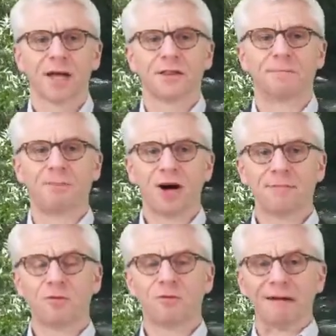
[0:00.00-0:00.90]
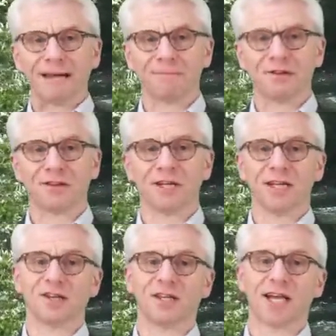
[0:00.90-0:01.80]
The Bible claims that
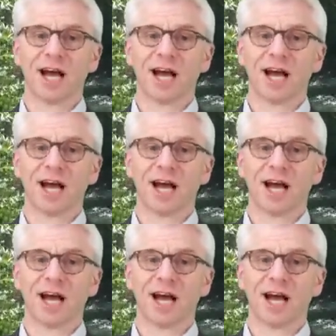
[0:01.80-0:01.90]
he is the